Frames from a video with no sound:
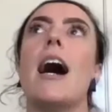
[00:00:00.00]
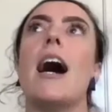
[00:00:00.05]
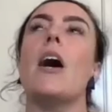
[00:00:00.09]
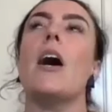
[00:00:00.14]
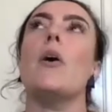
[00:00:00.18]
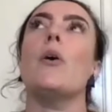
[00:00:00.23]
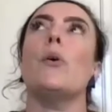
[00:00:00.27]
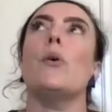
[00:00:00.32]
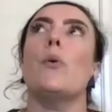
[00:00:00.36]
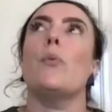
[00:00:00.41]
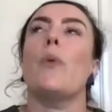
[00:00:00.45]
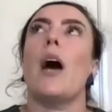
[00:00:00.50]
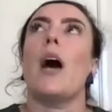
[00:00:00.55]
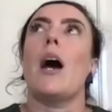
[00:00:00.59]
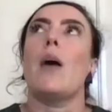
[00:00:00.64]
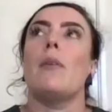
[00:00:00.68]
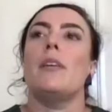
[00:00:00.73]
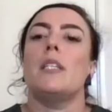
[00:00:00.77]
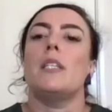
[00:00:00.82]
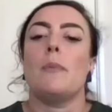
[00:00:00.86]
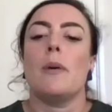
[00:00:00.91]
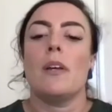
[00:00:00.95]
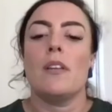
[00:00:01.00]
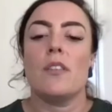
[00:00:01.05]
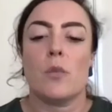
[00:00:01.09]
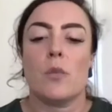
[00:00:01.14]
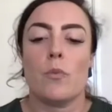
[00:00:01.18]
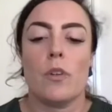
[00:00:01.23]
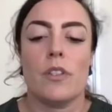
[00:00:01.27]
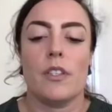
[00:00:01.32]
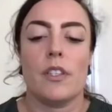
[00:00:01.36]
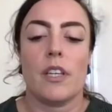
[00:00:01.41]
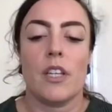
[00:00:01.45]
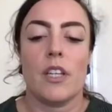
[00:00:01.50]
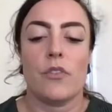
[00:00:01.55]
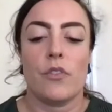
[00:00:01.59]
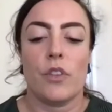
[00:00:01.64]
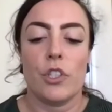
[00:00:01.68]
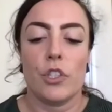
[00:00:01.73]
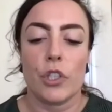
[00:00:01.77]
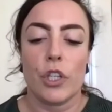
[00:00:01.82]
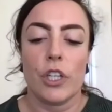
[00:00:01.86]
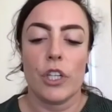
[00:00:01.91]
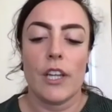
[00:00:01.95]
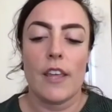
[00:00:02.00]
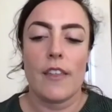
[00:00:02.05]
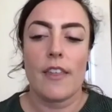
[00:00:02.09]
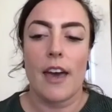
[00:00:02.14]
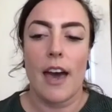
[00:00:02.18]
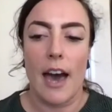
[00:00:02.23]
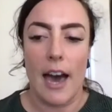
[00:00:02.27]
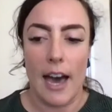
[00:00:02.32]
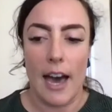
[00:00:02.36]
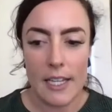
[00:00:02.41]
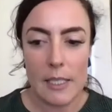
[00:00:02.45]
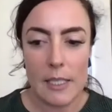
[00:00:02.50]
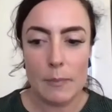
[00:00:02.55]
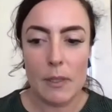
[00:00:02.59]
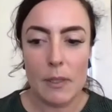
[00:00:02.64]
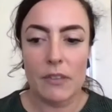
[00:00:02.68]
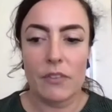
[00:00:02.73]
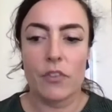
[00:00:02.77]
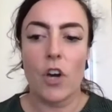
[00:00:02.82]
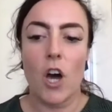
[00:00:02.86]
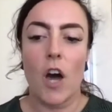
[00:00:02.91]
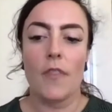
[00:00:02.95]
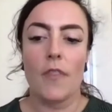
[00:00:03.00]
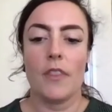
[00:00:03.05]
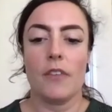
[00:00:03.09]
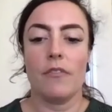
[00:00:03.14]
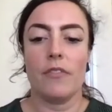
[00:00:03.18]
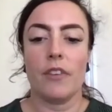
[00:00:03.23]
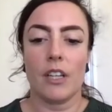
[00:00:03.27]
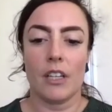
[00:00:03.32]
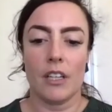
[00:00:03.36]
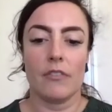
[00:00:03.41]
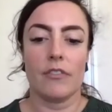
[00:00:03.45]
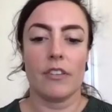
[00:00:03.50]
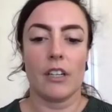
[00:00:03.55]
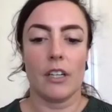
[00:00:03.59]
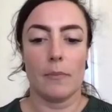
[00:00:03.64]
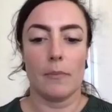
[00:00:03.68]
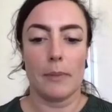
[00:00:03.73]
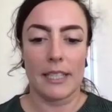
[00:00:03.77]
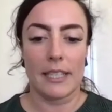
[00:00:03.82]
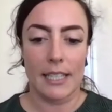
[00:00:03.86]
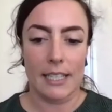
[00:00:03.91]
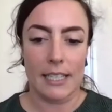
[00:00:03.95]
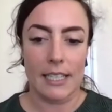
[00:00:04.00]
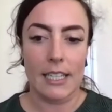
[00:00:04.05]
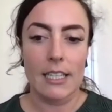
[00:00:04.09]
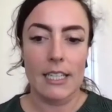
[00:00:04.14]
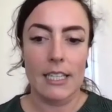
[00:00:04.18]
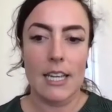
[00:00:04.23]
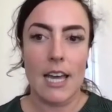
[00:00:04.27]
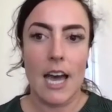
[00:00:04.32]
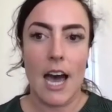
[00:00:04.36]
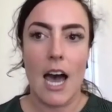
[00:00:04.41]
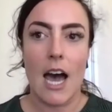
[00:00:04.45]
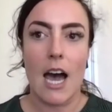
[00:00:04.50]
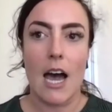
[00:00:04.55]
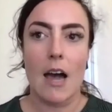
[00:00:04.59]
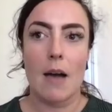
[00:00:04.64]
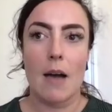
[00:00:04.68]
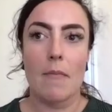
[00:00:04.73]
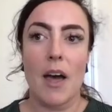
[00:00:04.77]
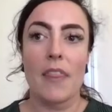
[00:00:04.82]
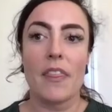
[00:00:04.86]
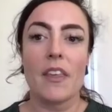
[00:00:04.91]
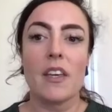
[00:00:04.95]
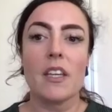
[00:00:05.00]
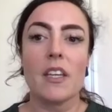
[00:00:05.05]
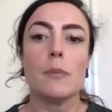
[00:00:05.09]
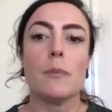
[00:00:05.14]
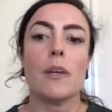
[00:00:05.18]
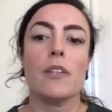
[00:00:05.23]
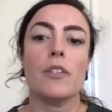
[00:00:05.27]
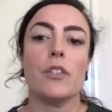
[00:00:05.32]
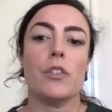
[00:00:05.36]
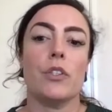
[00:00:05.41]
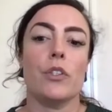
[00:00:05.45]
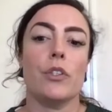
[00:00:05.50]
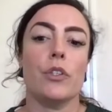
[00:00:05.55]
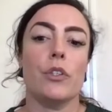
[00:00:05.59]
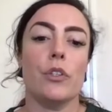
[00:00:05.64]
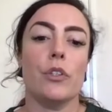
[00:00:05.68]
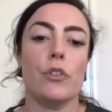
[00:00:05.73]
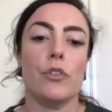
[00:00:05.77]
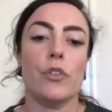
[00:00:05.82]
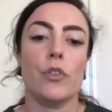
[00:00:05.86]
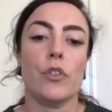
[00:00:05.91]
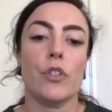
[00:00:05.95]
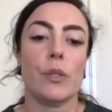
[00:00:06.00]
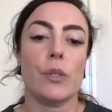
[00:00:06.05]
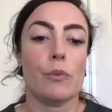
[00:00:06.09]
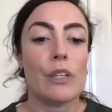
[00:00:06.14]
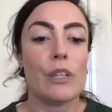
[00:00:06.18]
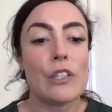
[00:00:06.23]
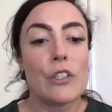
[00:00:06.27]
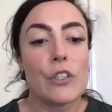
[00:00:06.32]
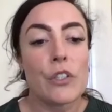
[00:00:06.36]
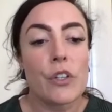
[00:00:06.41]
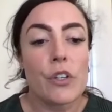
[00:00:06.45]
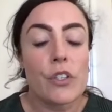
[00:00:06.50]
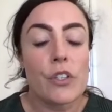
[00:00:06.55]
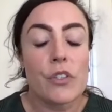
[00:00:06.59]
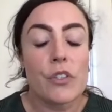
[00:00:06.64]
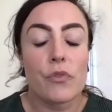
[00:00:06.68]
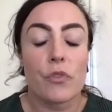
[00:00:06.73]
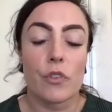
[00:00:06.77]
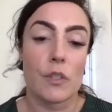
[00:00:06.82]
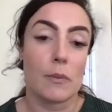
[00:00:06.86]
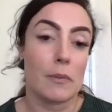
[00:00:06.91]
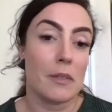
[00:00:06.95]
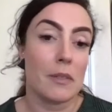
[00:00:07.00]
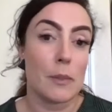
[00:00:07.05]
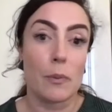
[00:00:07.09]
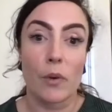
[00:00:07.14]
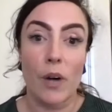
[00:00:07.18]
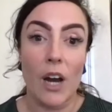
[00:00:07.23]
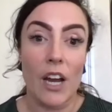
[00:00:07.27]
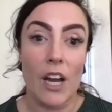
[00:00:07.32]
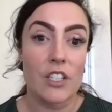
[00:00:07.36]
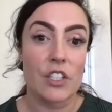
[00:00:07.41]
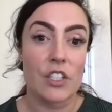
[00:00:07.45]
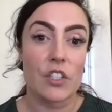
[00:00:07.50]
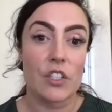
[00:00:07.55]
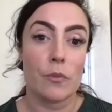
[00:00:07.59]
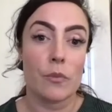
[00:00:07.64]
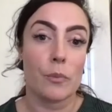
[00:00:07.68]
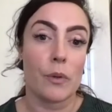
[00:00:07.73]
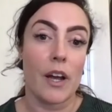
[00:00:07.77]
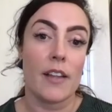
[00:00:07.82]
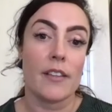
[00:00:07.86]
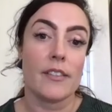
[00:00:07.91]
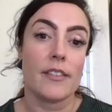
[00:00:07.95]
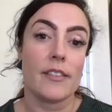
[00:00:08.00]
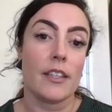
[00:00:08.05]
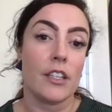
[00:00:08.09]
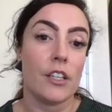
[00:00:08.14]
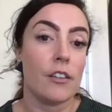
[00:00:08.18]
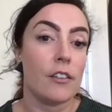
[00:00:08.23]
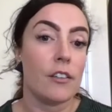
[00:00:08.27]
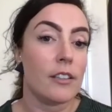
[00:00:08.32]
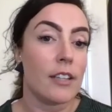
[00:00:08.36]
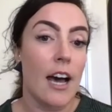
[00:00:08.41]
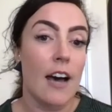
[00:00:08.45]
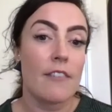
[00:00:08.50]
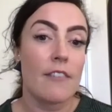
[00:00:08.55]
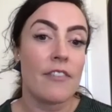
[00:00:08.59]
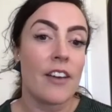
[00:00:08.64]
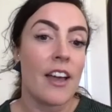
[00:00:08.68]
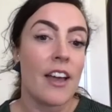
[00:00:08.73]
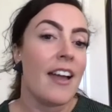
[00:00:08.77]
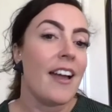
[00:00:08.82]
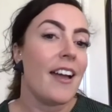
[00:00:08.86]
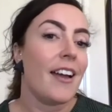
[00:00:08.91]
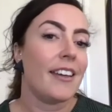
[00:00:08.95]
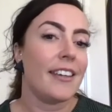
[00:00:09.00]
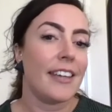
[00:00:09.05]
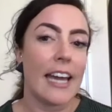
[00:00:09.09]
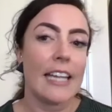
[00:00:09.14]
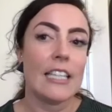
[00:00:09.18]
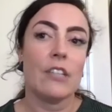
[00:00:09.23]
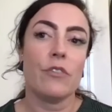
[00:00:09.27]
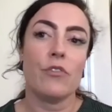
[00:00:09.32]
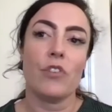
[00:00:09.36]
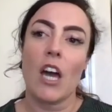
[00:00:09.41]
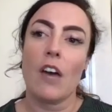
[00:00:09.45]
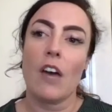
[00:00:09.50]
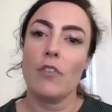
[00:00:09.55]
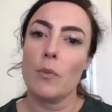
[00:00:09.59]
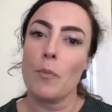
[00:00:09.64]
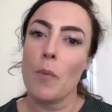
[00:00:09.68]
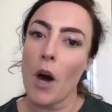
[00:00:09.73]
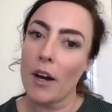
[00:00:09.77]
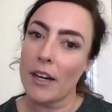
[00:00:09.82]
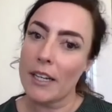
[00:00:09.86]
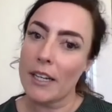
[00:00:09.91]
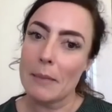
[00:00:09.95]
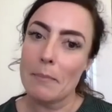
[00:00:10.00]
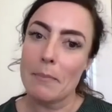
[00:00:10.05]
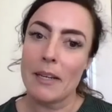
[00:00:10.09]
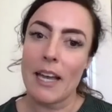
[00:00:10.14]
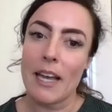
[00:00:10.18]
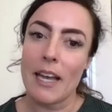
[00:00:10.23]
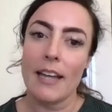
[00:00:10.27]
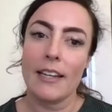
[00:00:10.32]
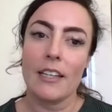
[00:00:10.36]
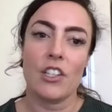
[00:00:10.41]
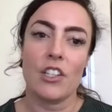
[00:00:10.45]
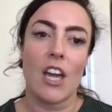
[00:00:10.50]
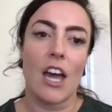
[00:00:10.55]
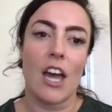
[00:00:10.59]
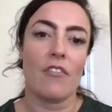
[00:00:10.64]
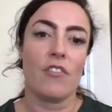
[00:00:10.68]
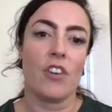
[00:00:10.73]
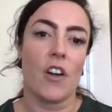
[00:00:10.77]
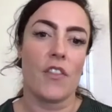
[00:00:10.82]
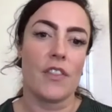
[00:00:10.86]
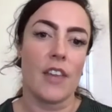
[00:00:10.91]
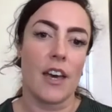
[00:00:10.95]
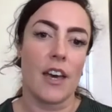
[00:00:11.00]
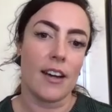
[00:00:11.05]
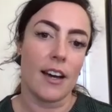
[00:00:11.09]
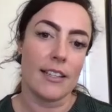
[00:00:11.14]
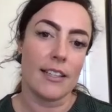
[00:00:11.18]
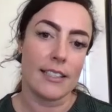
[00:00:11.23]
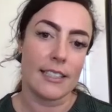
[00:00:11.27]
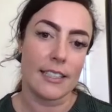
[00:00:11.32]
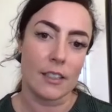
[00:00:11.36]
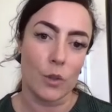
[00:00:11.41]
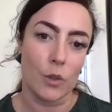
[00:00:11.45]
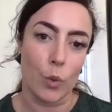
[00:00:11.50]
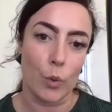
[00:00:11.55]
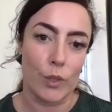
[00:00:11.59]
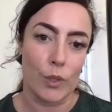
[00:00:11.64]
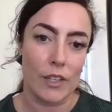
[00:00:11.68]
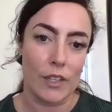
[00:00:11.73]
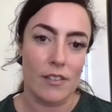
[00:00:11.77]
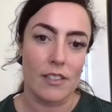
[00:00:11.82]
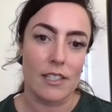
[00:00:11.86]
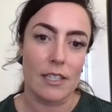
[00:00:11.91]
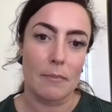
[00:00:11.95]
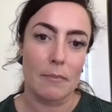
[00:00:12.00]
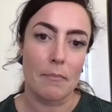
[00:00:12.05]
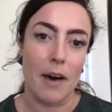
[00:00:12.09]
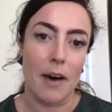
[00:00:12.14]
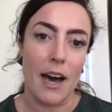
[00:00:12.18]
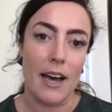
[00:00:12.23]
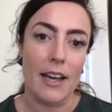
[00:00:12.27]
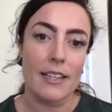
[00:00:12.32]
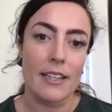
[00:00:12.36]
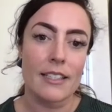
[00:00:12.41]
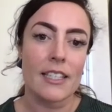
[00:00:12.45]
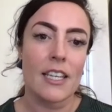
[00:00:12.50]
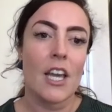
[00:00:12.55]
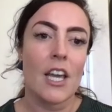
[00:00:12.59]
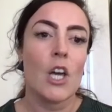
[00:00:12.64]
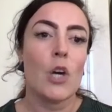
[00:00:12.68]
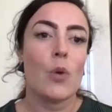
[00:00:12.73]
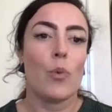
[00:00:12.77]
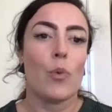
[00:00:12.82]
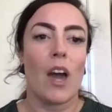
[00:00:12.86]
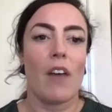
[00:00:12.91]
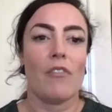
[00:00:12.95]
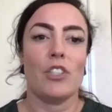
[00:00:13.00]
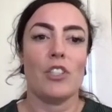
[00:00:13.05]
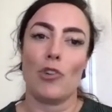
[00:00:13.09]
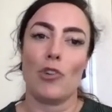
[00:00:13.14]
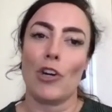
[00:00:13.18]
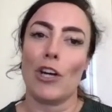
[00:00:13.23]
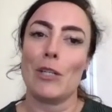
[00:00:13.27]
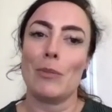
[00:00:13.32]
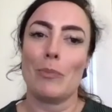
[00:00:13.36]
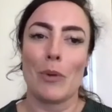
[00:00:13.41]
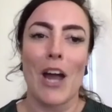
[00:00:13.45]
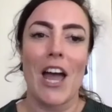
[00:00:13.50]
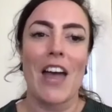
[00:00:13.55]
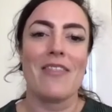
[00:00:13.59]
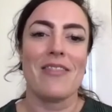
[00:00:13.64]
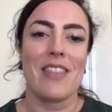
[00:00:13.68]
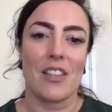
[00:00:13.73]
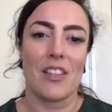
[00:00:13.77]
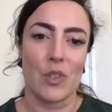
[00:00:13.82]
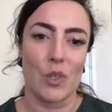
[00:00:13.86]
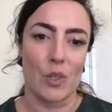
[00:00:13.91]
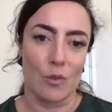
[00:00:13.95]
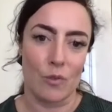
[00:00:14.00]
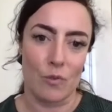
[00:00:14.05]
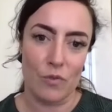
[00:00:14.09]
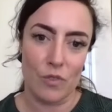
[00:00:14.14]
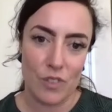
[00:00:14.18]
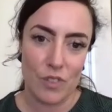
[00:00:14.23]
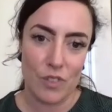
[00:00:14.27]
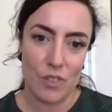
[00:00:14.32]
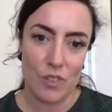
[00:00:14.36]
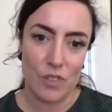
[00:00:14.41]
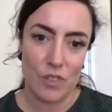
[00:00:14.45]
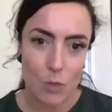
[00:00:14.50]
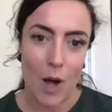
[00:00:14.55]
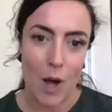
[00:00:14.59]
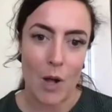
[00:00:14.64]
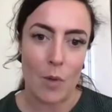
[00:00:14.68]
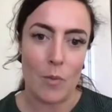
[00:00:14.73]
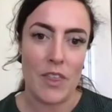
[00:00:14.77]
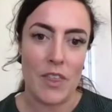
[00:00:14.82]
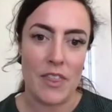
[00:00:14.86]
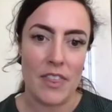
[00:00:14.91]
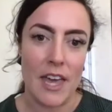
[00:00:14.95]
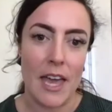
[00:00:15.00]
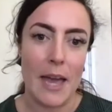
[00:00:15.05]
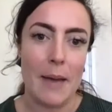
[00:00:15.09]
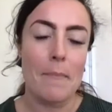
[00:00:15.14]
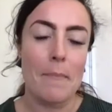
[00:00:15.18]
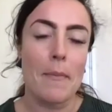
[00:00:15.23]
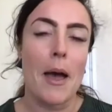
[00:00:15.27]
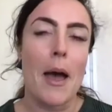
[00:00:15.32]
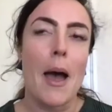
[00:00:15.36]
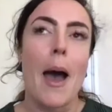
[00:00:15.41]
Oh, wow. It depends on what stage of the journey they're at. But if you're at the very, very beginning, um, I think it's best to do some research for some inspiration of brands that you love. Again, if you have your marketing plan and you have got ideal audience in mind, we have to create a brand that sort of sits well with them.